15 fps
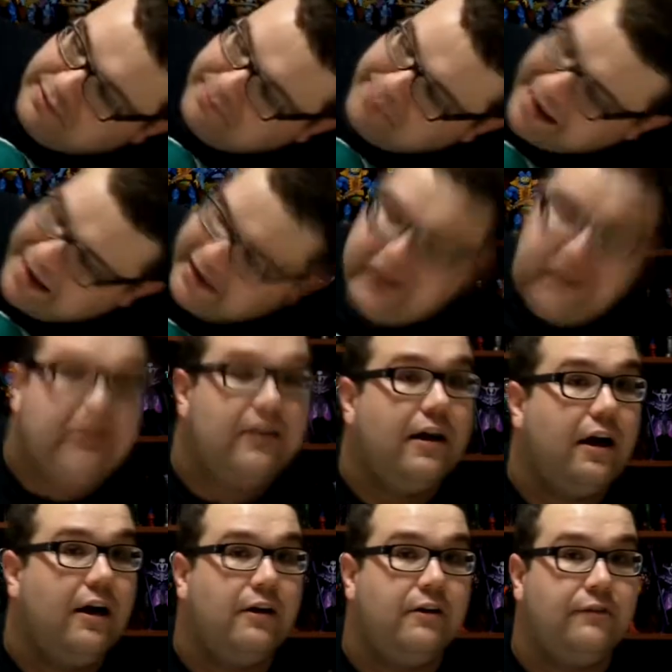painting
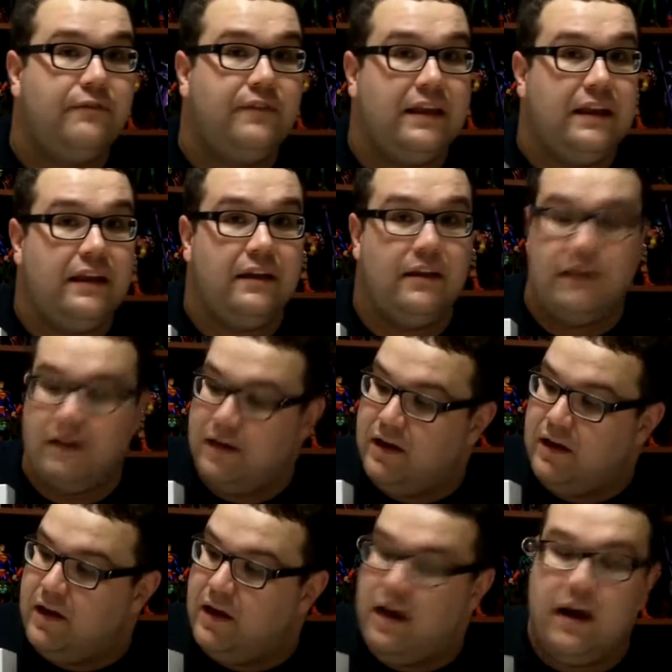of the
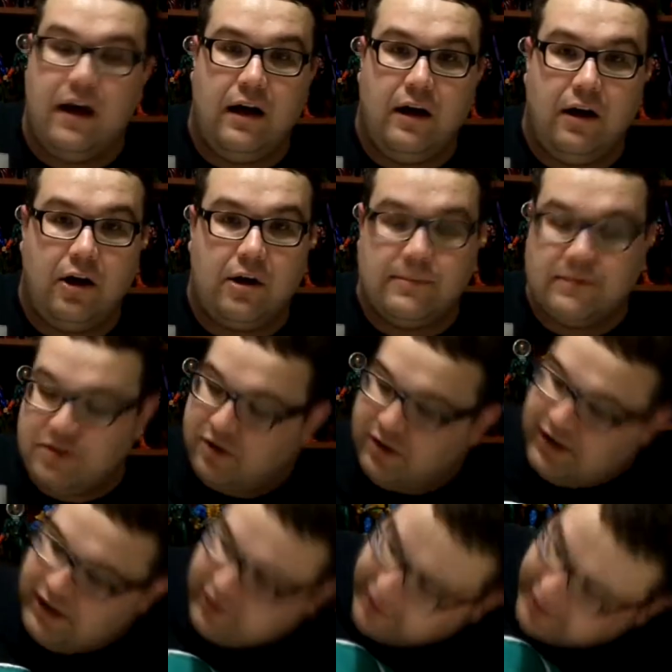Armstrong here,